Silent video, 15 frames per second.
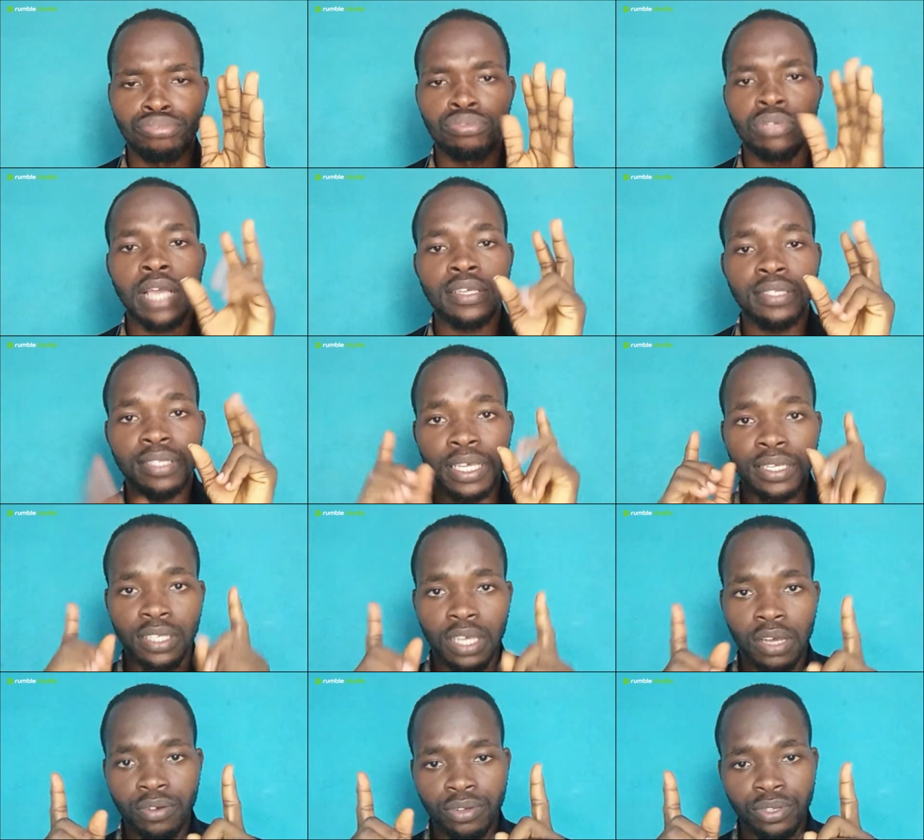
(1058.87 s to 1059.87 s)
That is 10
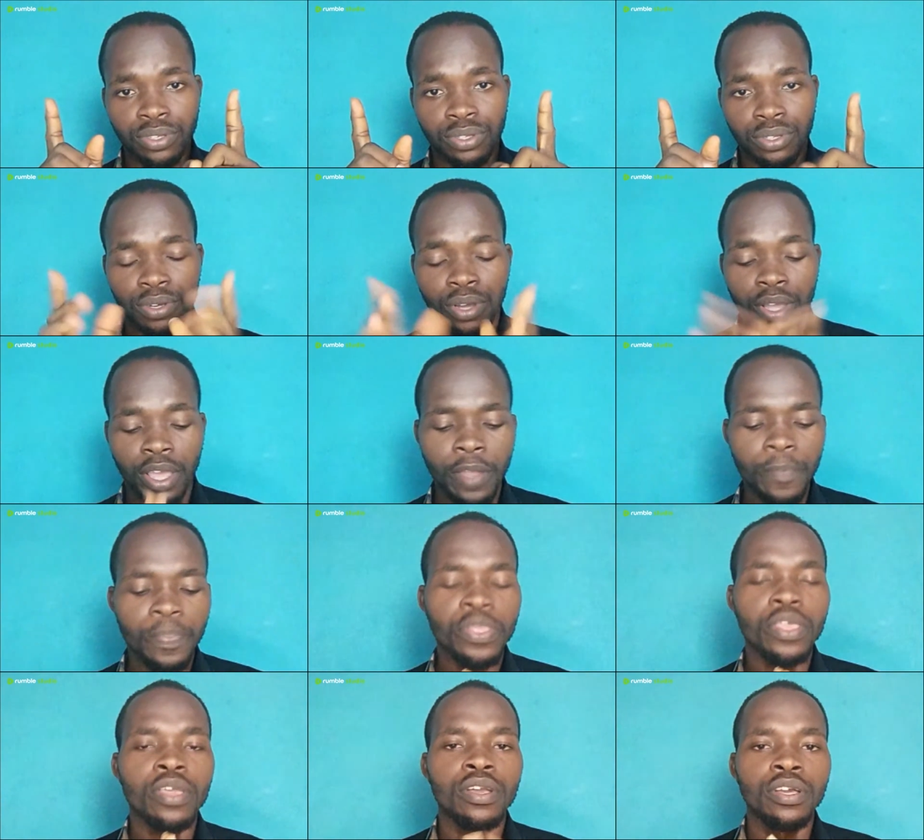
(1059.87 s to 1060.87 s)
seconds, okay?
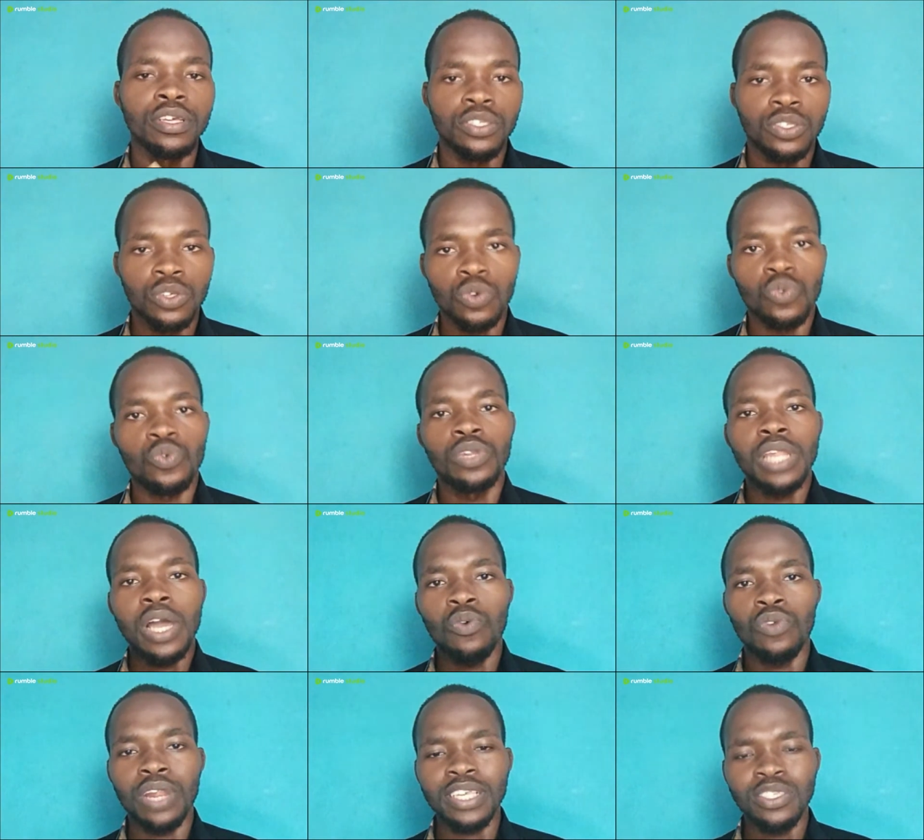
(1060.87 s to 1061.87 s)
So
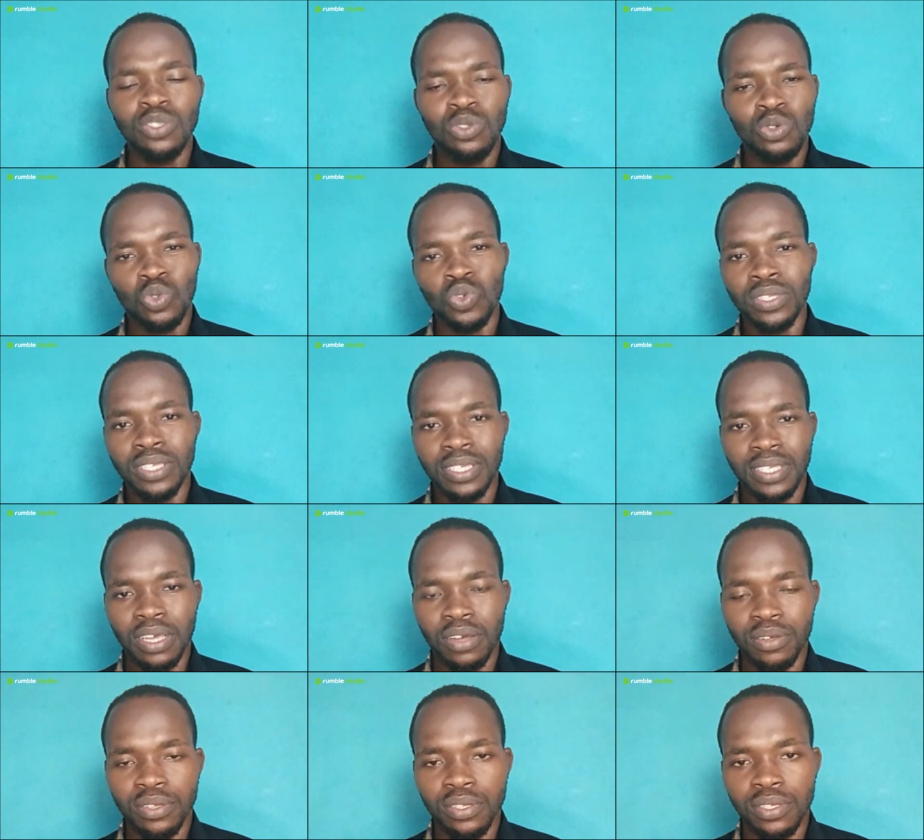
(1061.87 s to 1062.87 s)
now let's do 20
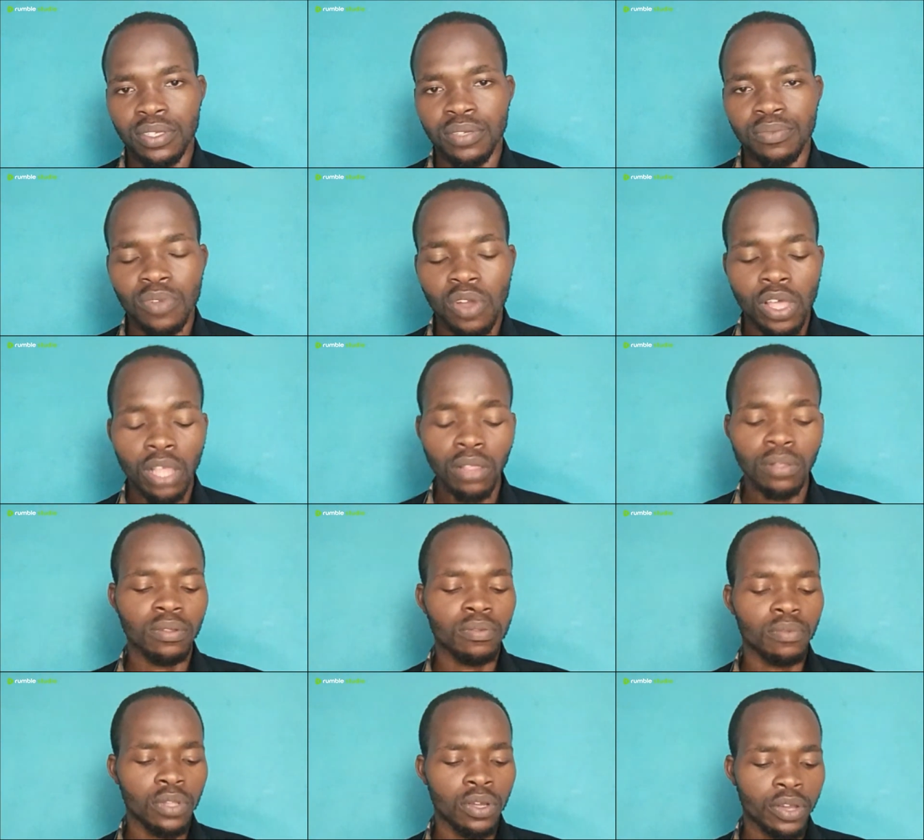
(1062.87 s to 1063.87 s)
seconds.
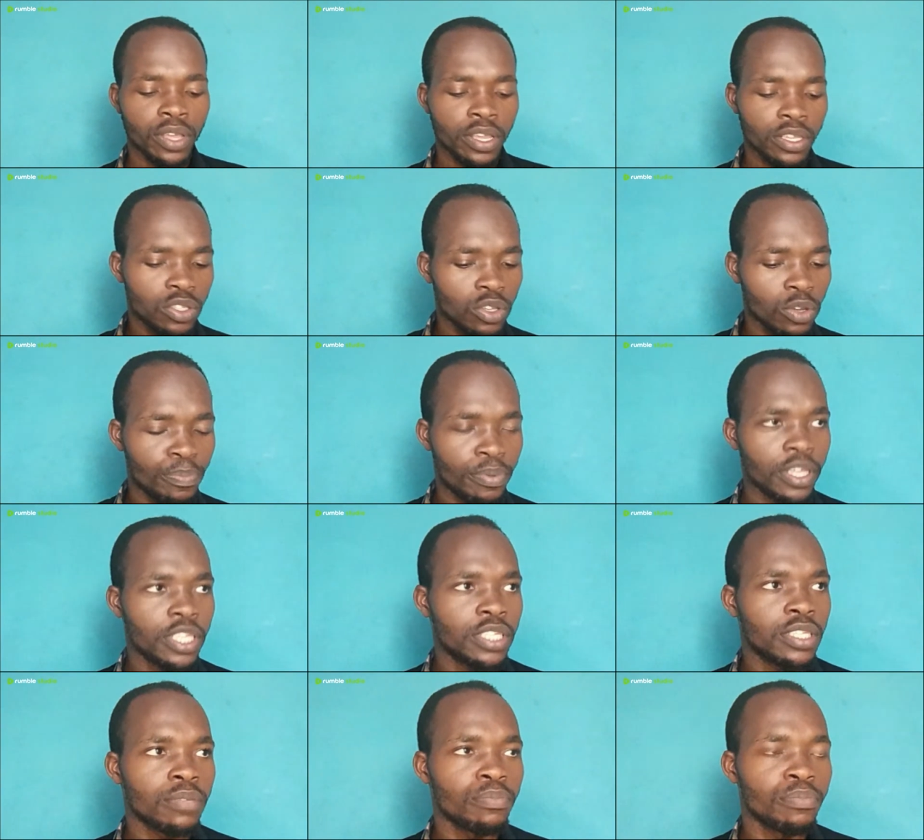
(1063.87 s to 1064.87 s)
Okay, so
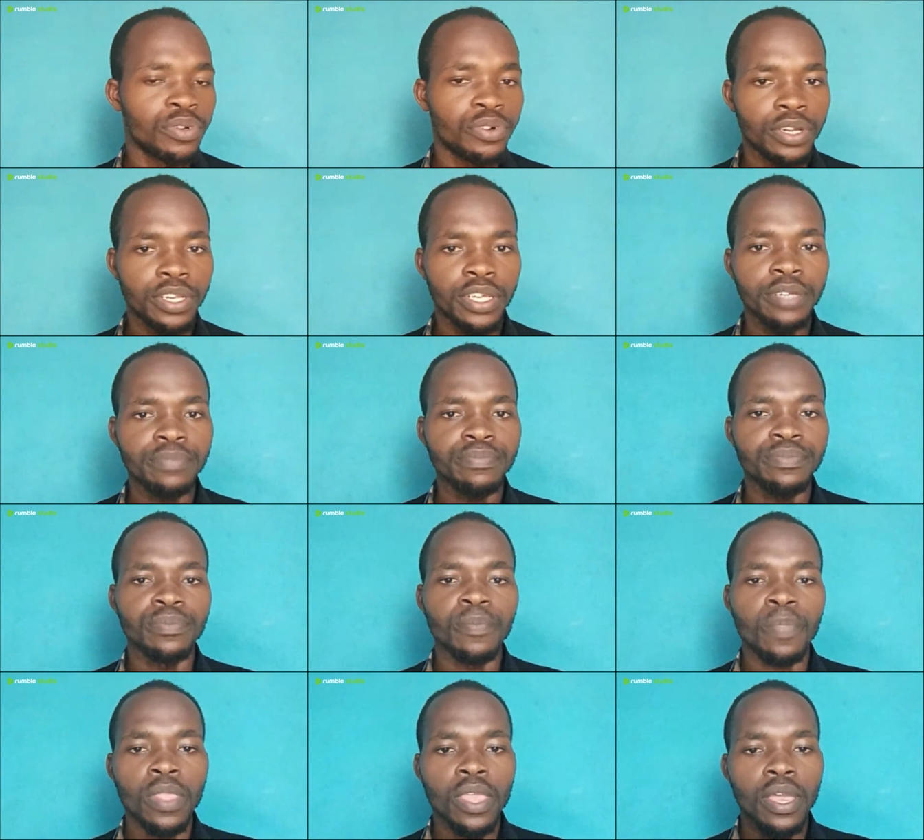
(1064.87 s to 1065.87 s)
please be ready.
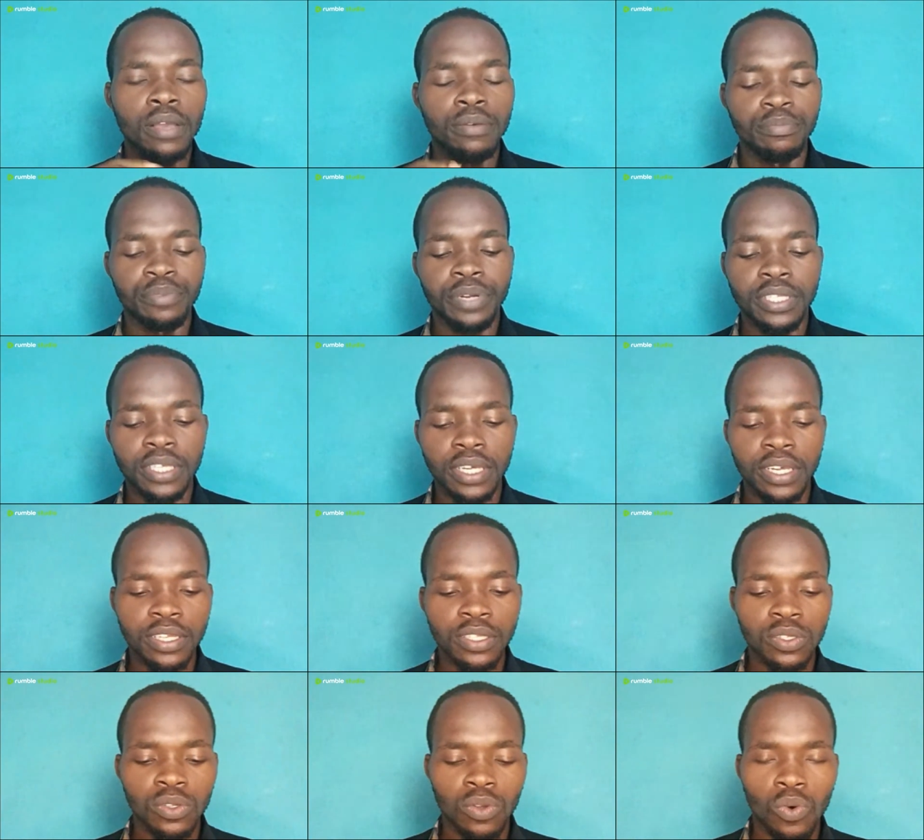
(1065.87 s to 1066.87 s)
Breathe
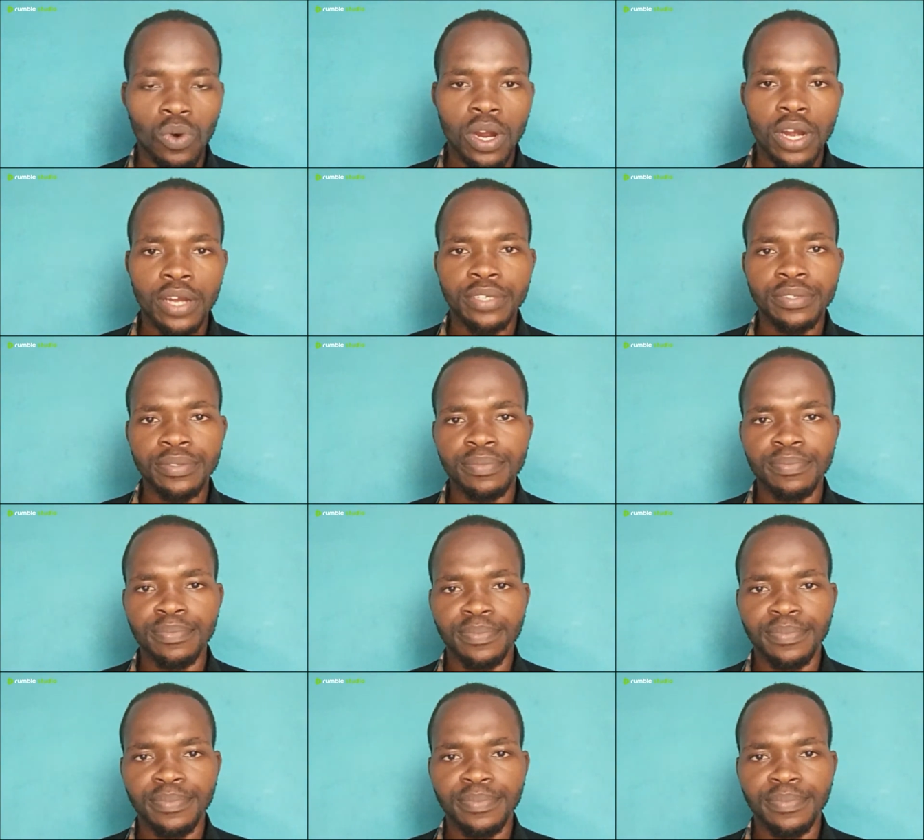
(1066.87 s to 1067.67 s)
in, one.